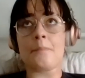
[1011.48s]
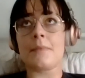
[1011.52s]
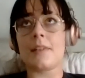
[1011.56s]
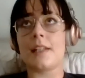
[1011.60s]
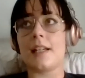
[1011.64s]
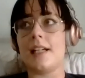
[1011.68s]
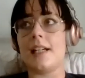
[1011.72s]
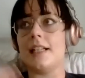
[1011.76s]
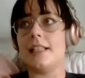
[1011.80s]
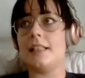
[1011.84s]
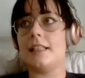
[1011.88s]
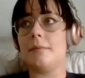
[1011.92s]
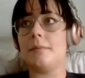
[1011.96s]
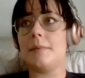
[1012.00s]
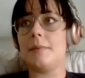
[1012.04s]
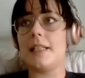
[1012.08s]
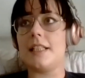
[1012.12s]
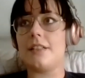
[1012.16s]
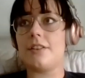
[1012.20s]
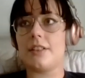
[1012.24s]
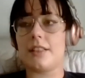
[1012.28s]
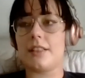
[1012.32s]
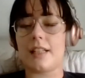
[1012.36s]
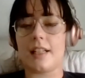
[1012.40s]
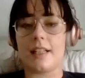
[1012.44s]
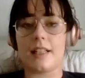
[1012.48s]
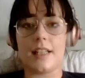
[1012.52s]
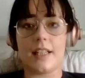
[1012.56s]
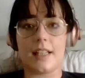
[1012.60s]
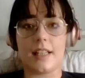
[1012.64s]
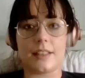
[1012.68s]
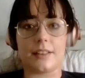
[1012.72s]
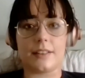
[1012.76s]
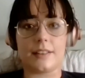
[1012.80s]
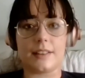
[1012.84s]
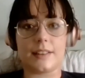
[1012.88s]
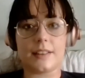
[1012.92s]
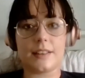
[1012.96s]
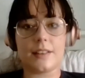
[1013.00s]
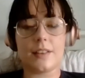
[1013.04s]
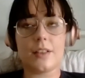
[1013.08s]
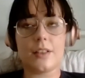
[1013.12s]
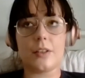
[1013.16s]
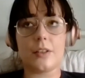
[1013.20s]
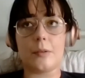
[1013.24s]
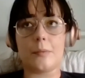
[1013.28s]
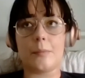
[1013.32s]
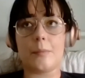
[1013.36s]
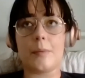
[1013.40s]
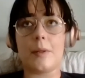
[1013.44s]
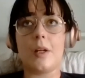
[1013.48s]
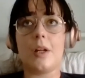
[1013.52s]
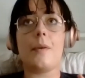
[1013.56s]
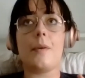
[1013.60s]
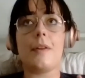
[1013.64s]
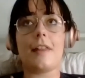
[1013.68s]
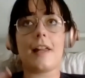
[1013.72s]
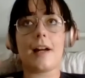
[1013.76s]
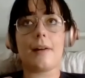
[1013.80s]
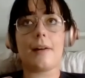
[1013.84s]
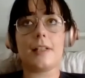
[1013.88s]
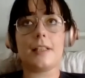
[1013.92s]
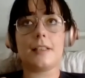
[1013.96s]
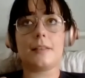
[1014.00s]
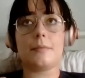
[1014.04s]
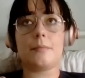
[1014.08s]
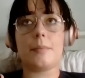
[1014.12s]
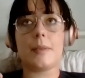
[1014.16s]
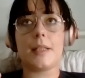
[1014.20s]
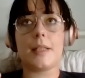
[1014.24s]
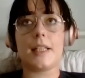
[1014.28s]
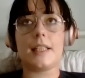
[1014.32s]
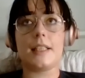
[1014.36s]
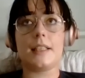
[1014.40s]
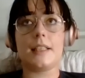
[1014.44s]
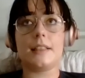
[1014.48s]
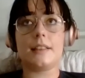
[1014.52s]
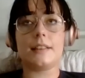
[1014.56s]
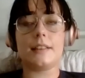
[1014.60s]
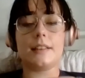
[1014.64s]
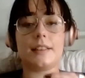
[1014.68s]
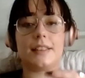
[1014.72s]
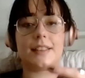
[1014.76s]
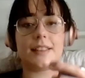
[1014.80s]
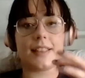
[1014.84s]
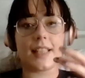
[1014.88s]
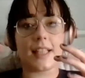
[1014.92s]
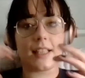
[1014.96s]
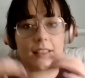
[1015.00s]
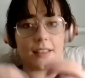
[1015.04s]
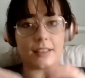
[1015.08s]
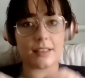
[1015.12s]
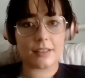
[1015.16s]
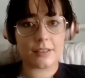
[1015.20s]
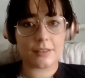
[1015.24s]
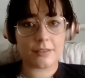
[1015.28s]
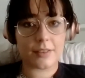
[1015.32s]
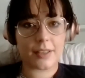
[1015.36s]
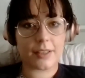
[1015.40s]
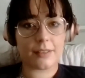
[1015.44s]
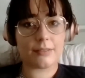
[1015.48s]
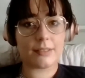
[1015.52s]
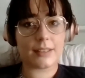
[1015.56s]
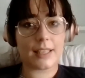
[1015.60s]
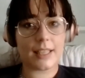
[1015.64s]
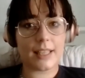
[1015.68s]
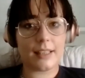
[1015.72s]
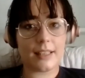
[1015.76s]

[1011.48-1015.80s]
in the media that you consume without it being centered around that.